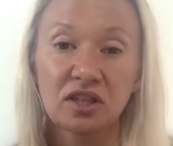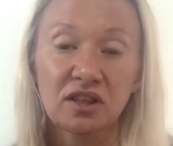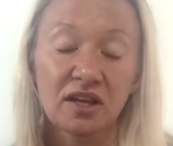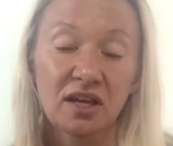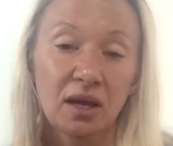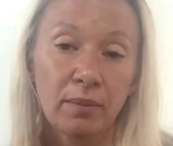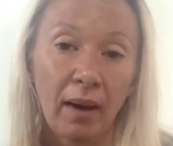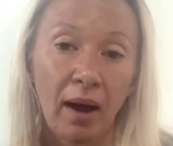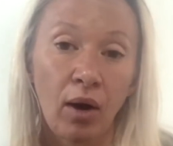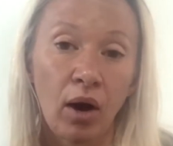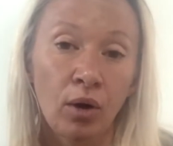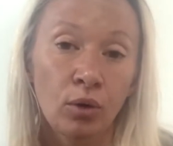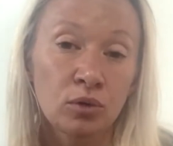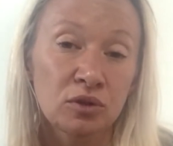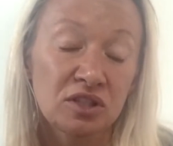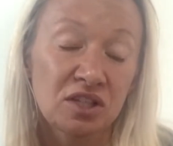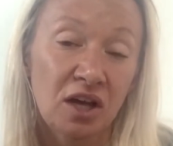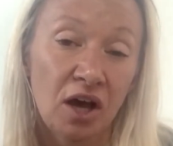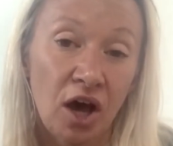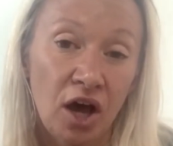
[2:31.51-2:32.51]
think about
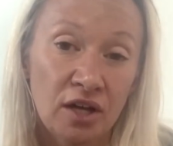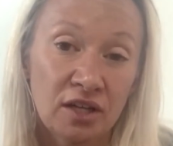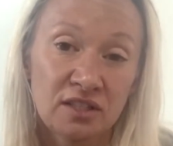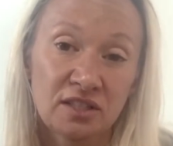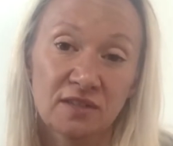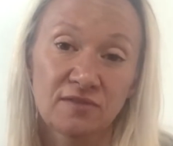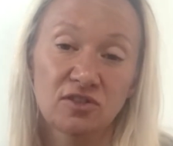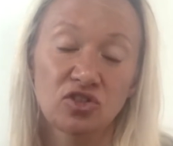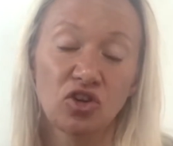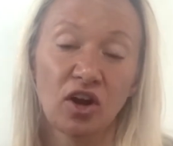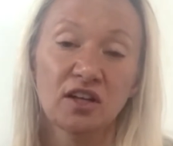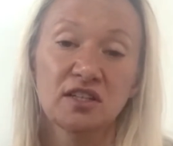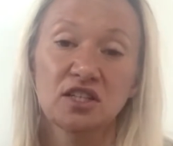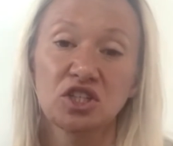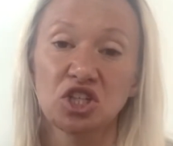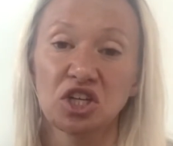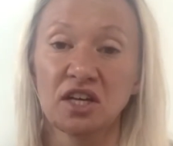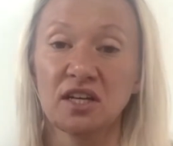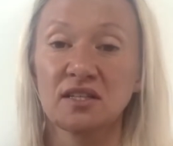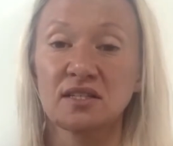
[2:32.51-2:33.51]
alternative
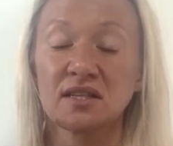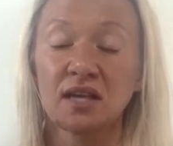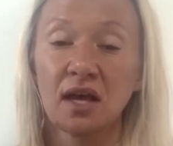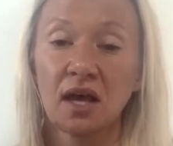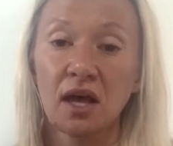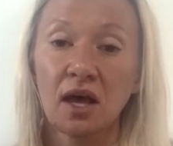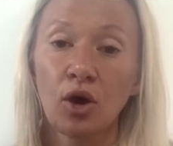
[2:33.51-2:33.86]
strategies,